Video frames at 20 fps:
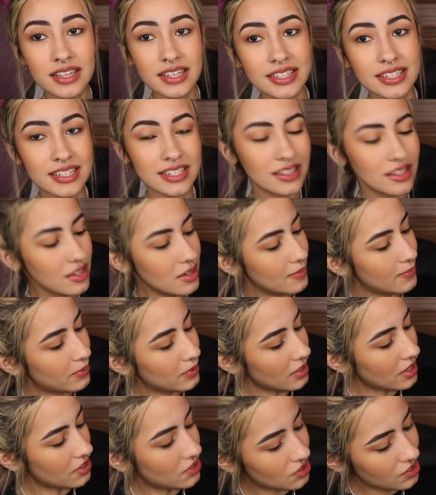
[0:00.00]
This is the
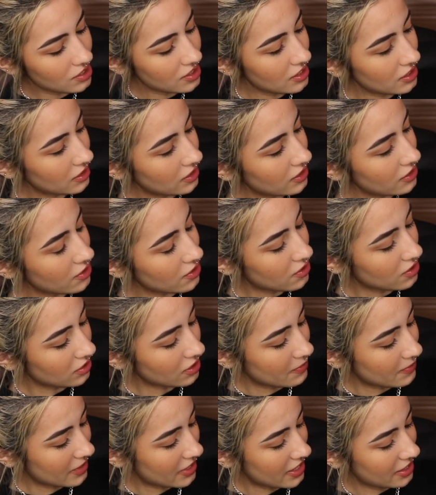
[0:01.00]
plushie
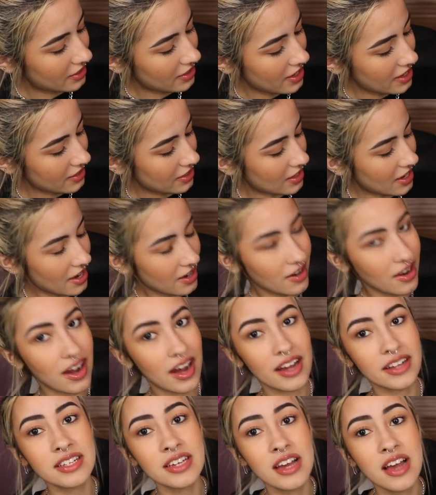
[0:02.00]
Lyrical Lemonade thing that I
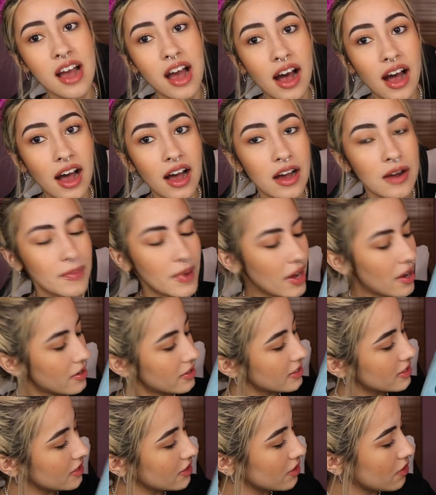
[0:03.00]
got. Um, I
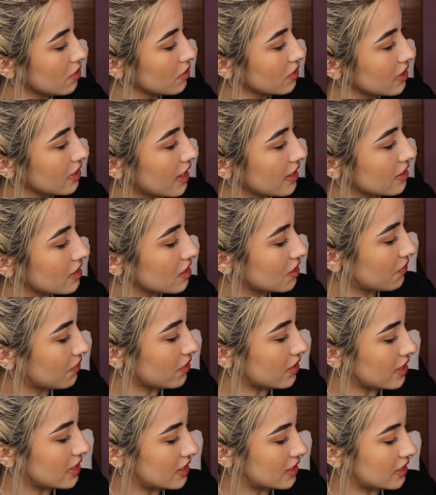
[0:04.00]
honestly only got this
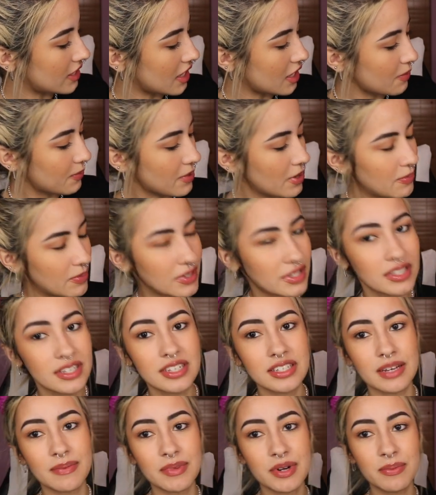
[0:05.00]
for aesthetic
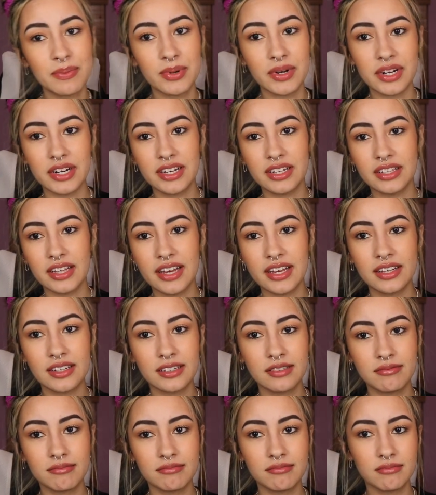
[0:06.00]
purposes. I'm gonna put it
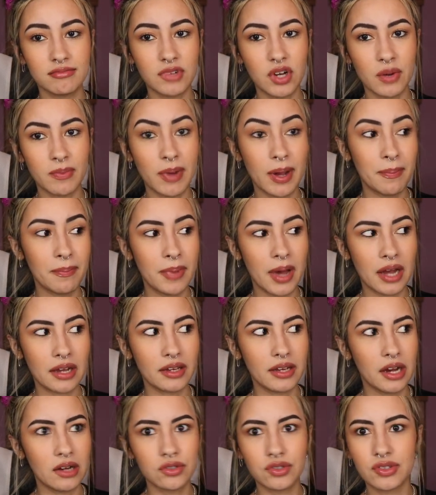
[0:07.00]
like on my
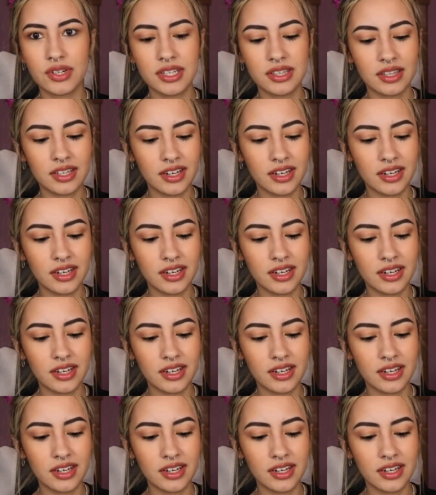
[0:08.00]
back couch right